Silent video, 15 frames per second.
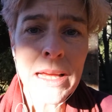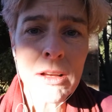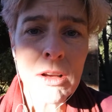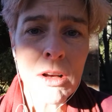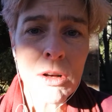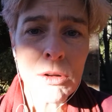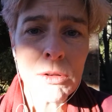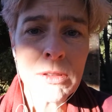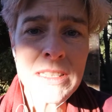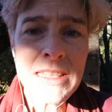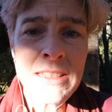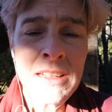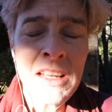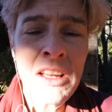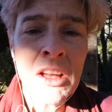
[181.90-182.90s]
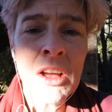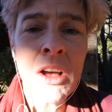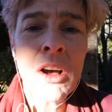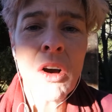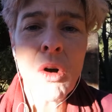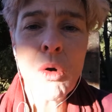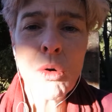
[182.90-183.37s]
our goals
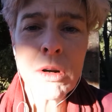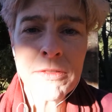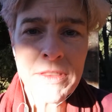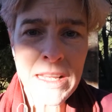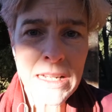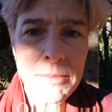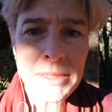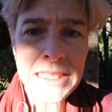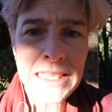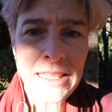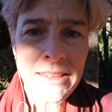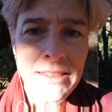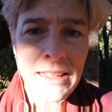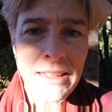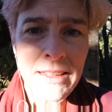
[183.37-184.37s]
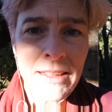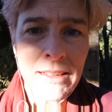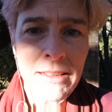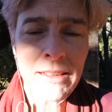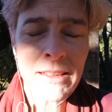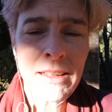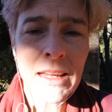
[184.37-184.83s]
all of the limiting
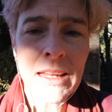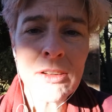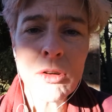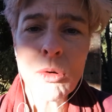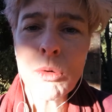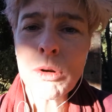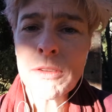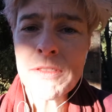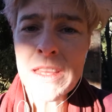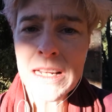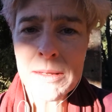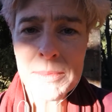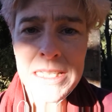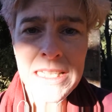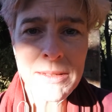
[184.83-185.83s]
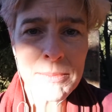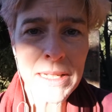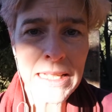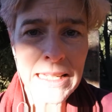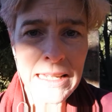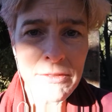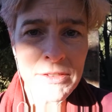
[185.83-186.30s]
thinking and all of the limiting
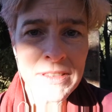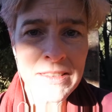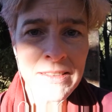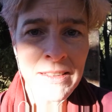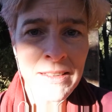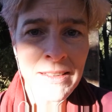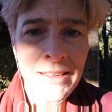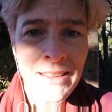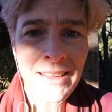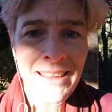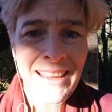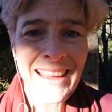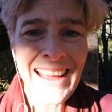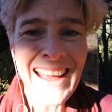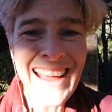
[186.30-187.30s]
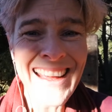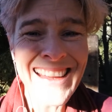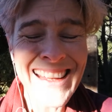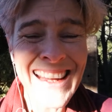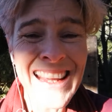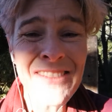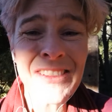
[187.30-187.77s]
beliefs
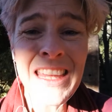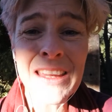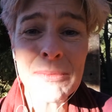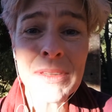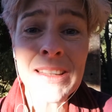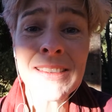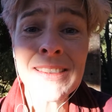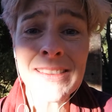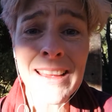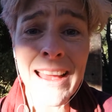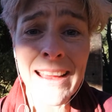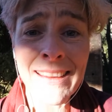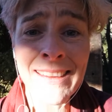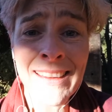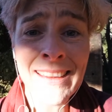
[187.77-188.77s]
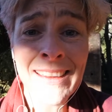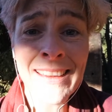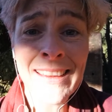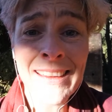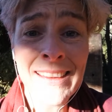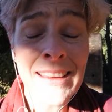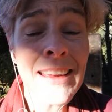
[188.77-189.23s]
that have kept us stuck
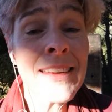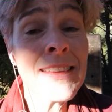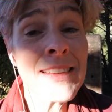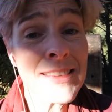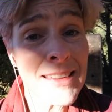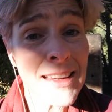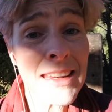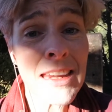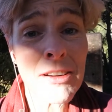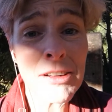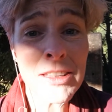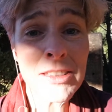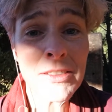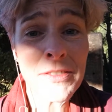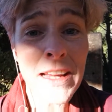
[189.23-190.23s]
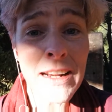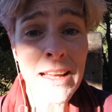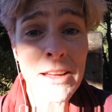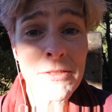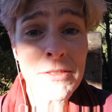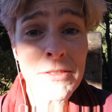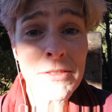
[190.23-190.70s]
in the stuck areas of our
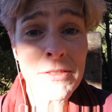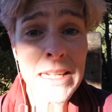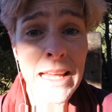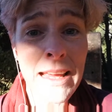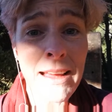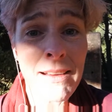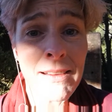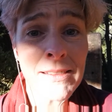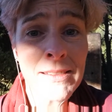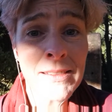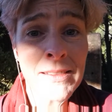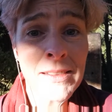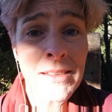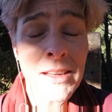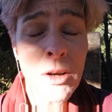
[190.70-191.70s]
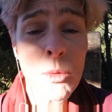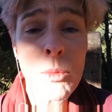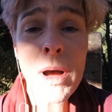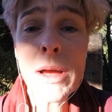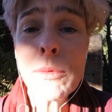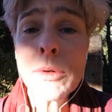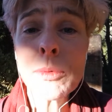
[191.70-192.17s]
life up to now.
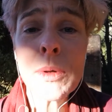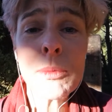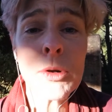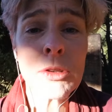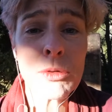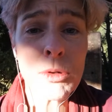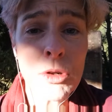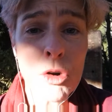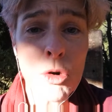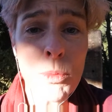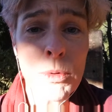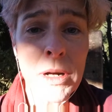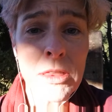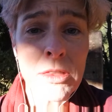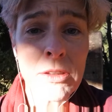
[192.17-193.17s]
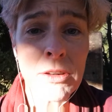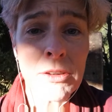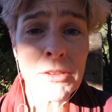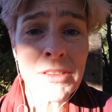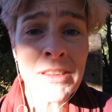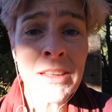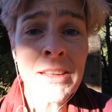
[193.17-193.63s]
Why would we want to incorporate
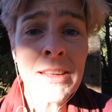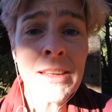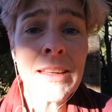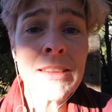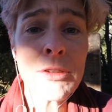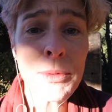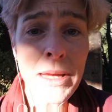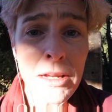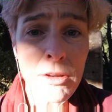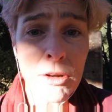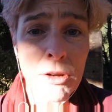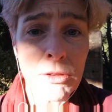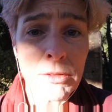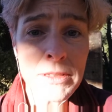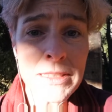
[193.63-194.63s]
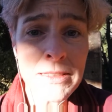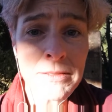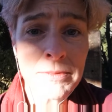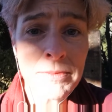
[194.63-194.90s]
those into our goals?